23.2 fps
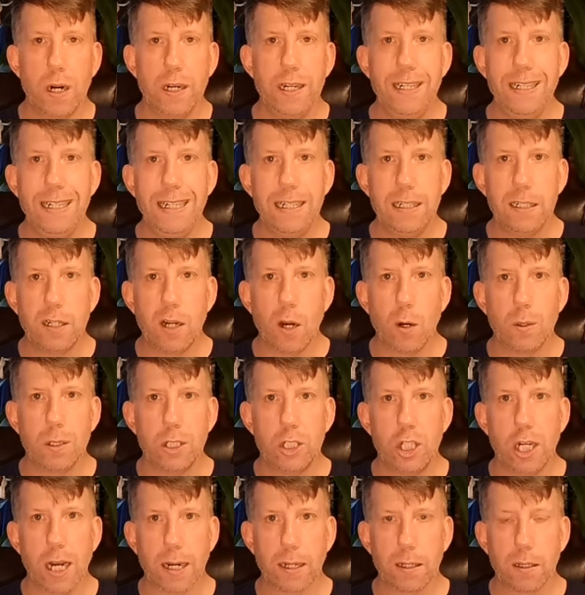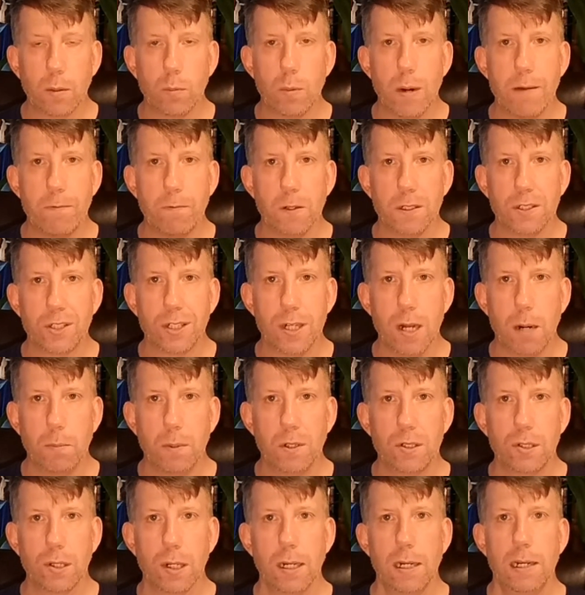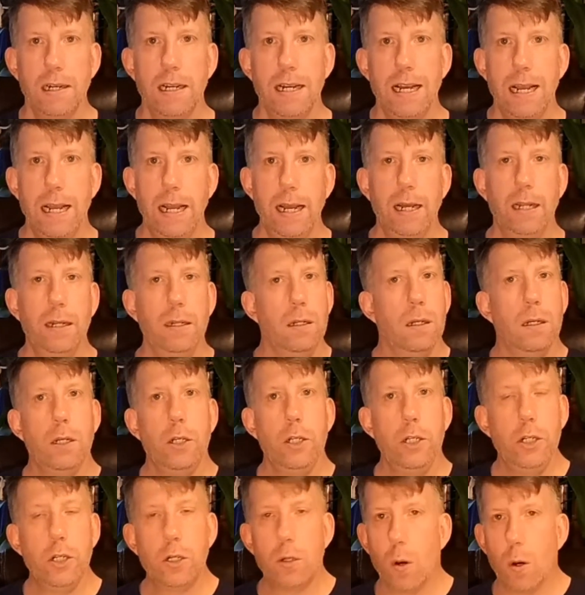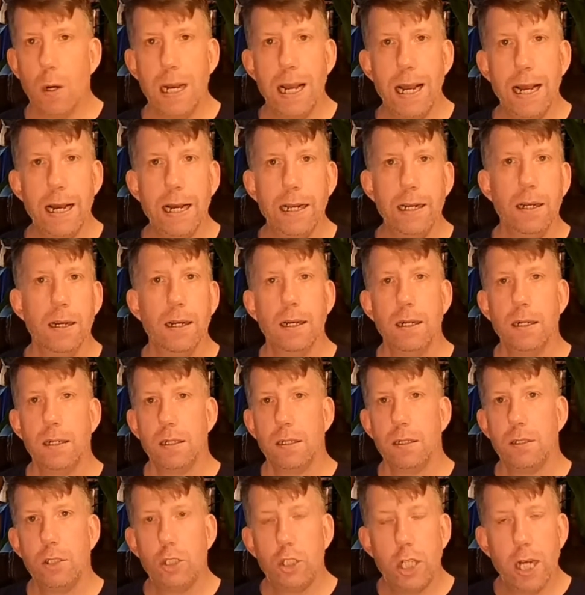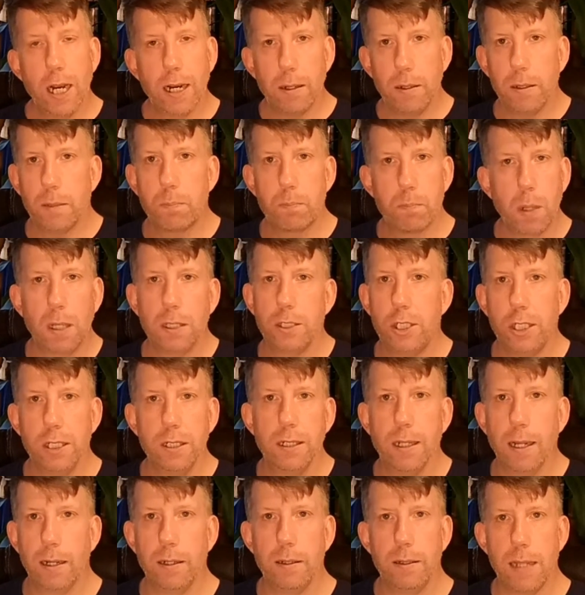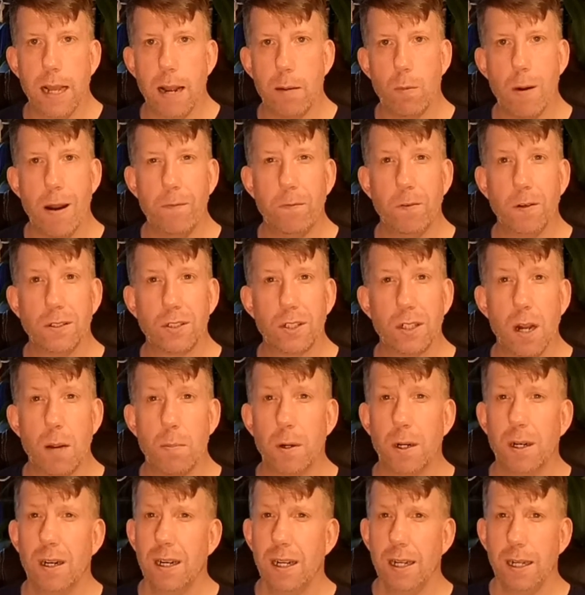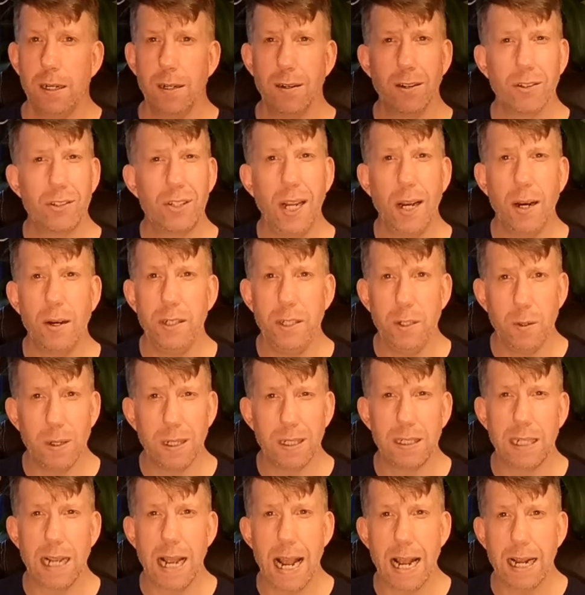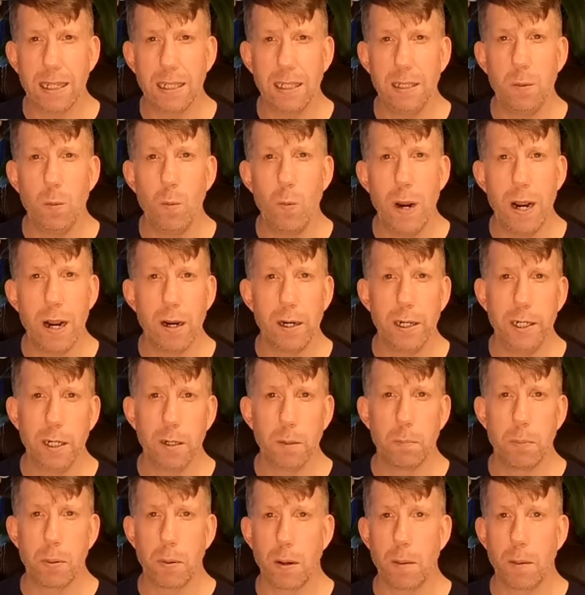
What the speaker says: you need to go to check the reference numbers. And you go ahead, punch in that reference number, and it'll tell you exactly where your